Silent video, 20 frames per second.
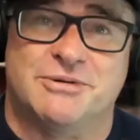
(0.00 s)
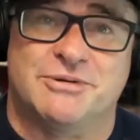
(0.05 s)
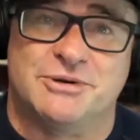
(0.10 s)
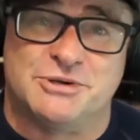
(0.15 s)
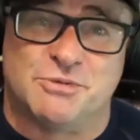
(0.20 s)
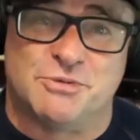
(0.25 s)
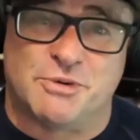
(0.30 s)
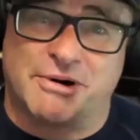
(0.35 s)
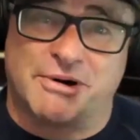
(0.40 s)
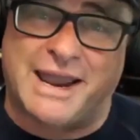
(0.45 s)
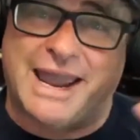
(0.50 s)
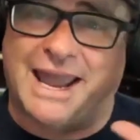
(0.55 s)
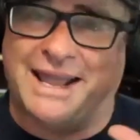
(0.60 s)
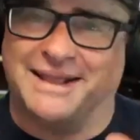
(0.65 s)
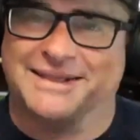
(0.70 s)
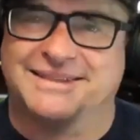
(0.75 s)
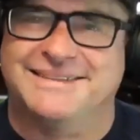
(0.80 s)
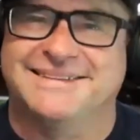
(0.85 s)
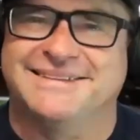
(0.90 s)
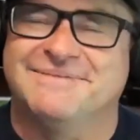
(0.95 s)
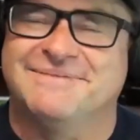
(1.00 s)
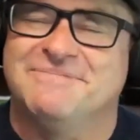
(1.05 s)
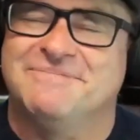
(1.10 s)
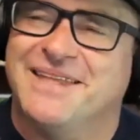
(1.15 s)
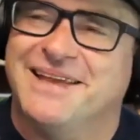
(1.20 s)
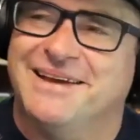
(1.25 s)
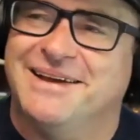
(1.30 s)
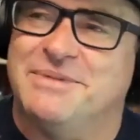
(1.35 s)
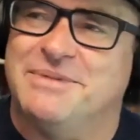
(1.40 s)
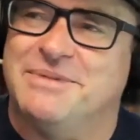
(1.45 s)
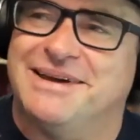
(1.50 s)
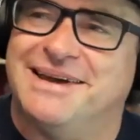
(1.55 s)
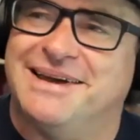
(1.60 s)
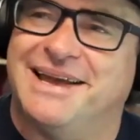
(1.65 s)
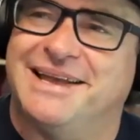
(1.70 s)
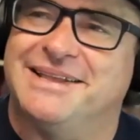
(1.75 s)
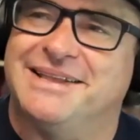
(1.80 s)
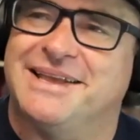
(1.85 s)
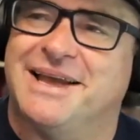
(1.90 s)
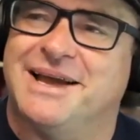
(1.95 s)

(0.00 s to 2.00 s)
I used to wear a hat, and